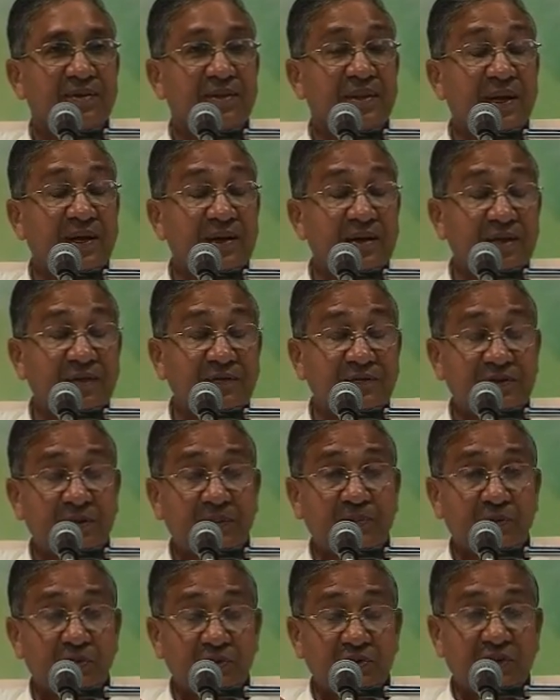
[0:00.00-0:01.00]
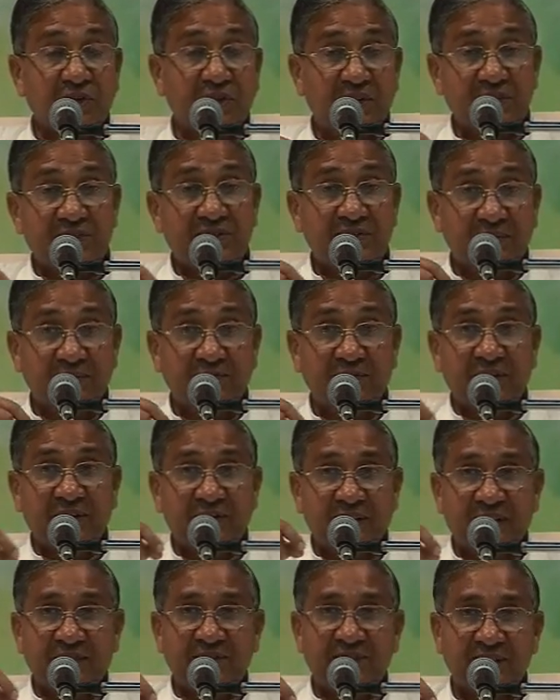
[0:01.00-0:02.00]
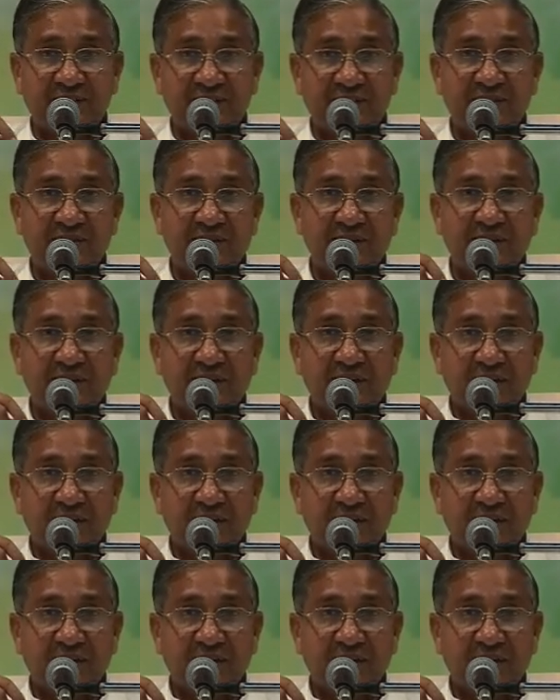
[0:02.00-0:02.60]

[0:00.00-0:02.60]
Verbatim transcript: Then if suppose there is some weaknesses,